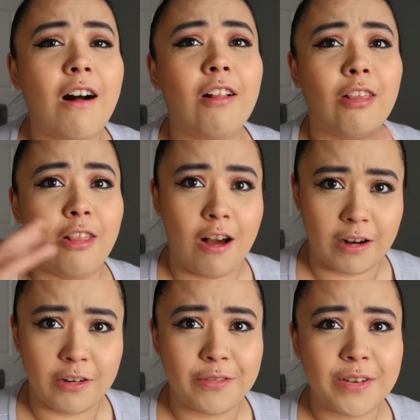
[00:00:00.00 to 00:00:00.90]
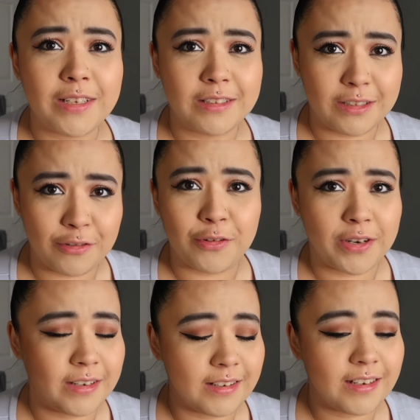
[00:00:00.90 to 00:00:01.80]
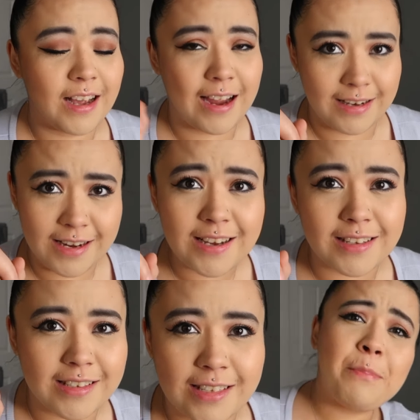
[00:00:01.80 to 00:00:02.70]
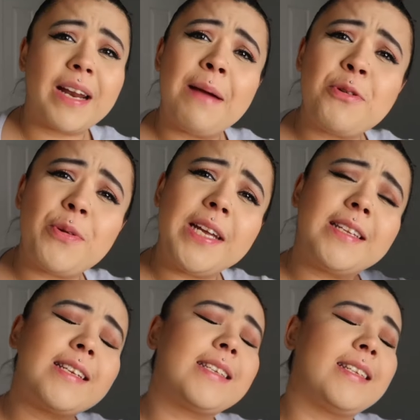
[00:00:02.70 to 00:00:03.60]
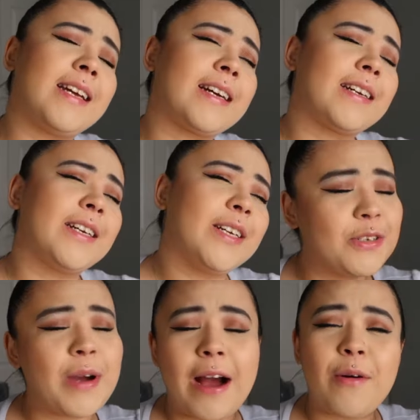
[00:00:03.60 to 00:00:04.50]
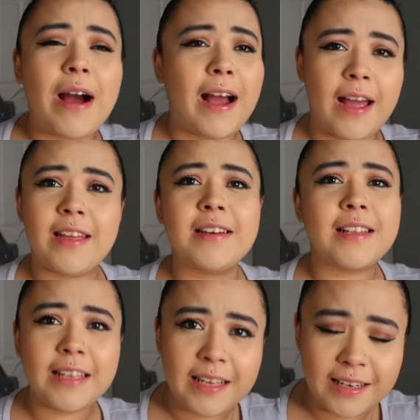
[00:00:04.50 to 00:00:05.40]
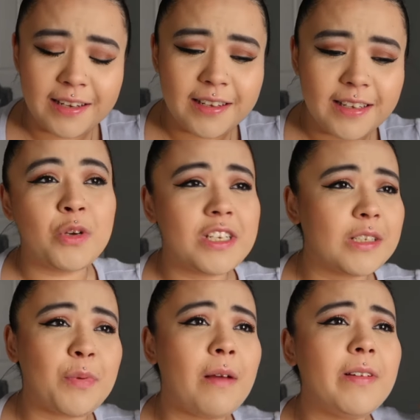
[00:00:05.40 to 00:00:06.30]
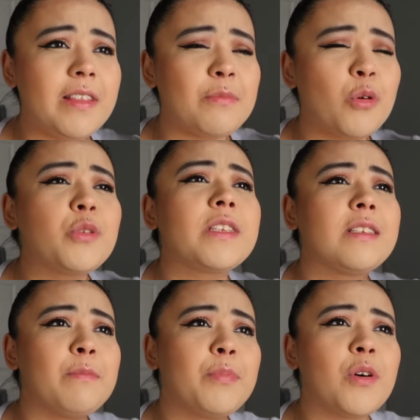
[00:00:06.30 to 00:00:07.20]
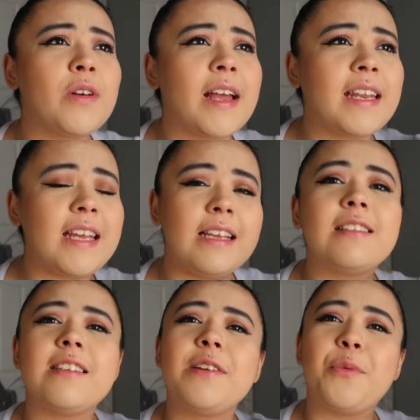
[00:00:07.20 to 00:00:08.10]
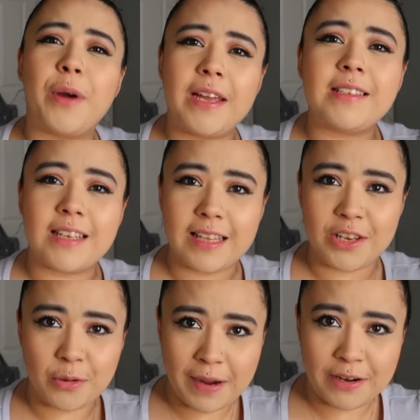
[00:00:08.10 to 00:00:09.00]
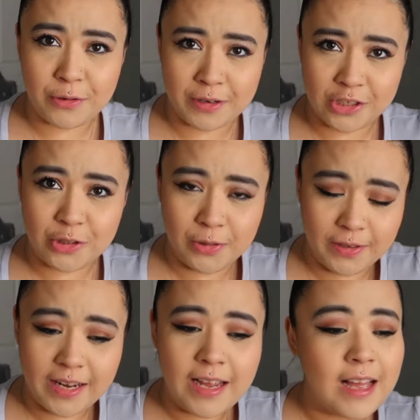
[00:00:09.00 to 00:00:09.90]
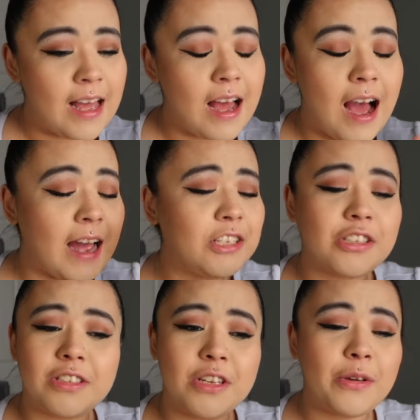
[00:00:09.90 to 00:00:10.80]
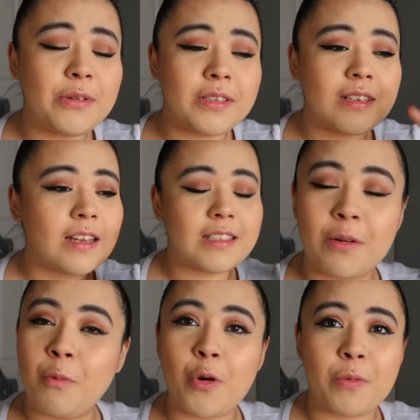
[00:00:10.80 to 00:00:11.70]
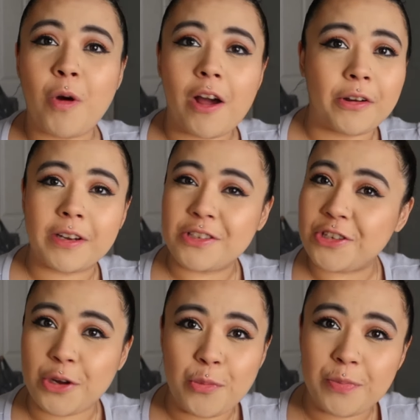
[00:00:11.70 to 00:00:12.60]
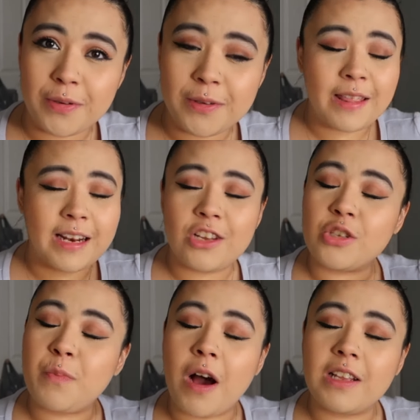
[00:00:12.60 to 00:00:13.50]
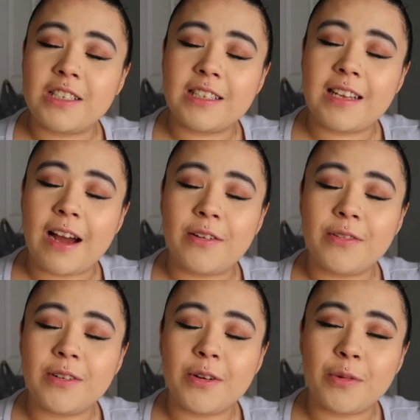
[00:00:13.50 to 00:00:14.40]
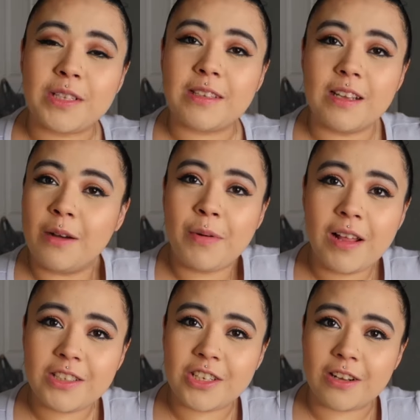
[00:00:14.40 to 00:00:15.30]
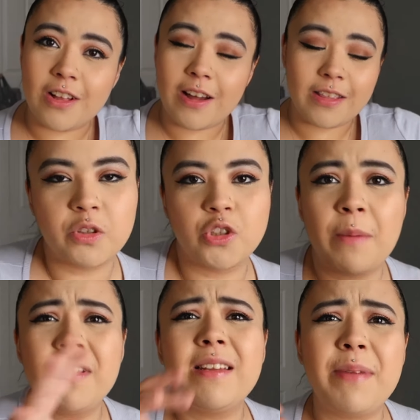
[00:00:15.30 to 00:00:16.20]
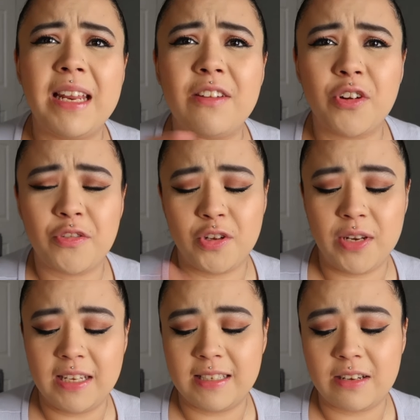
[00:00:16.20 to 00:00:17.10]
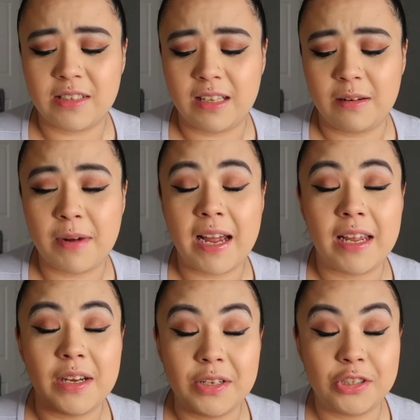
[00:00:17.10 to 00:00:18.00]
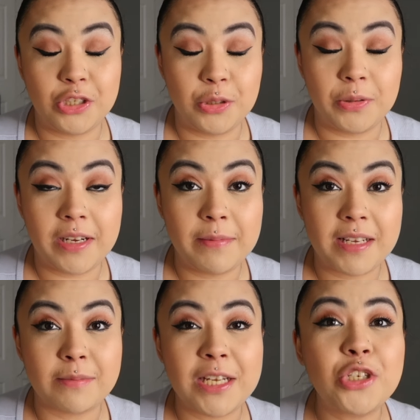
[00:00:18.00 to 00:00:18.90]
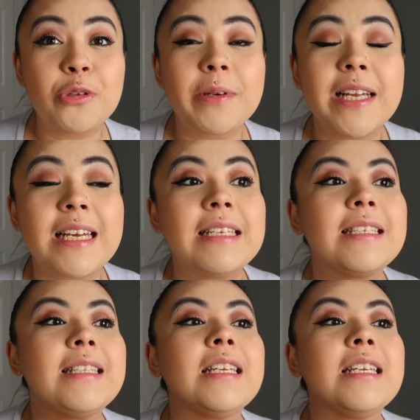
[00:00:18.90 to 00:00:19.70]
a lot of different ideas. But I'm going to stick to how I clean it, which is probably the most simple and easy way to clean your Pandora jewelry. I just use some warm water and soap and then I just polish it down with a polishing cloth. So I've been debating for a few days now to clean my jewelry because my jewelry is